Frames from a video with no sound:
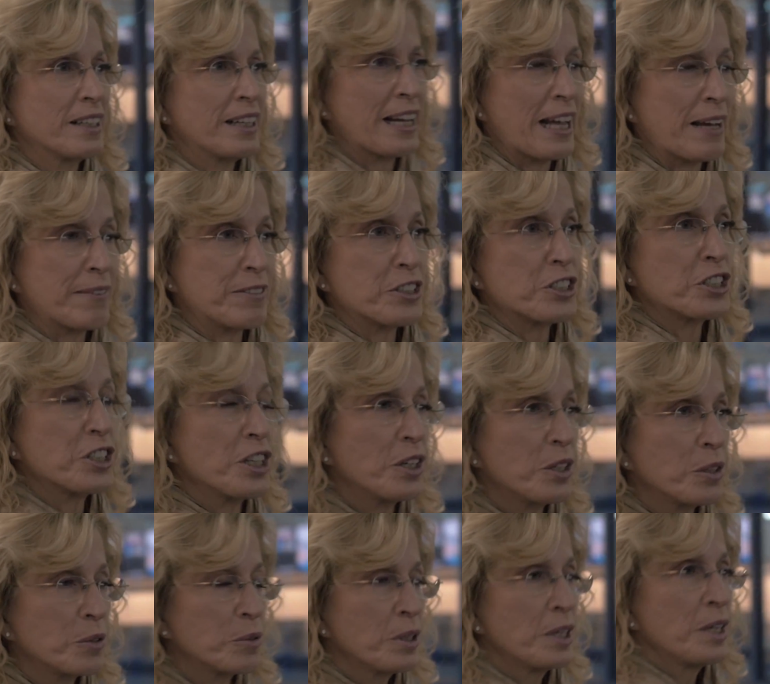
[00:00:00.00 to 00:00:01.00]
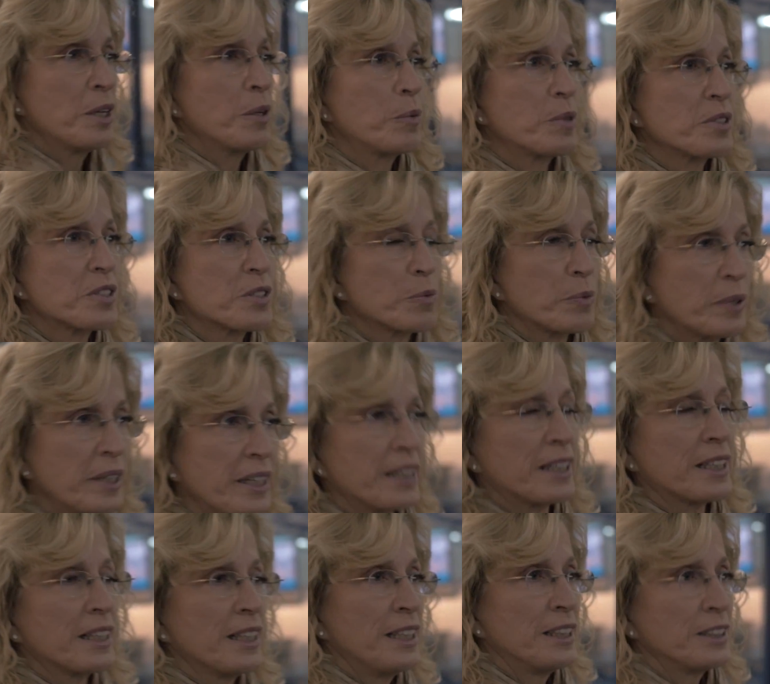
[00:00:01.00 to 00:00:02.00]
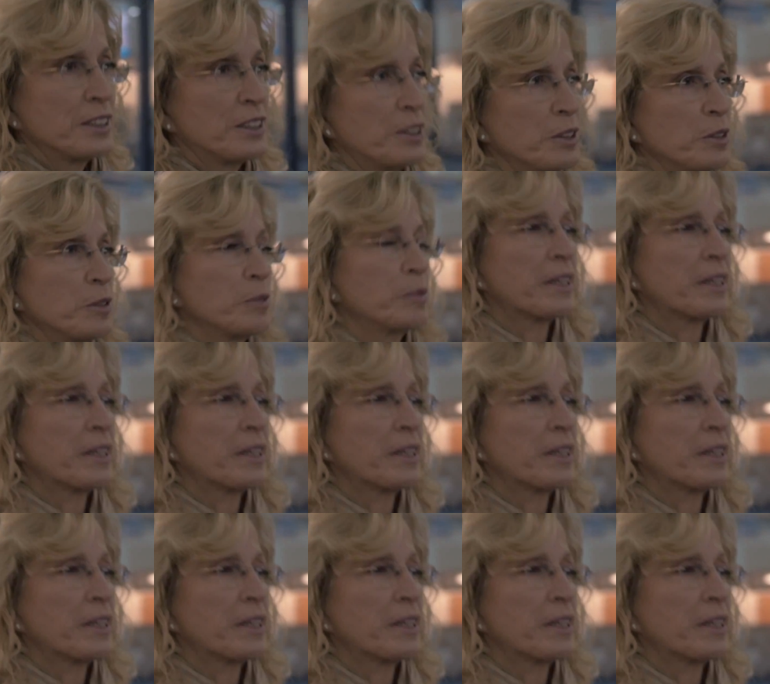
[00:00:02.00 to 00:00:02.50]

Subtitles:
I have a show once a week to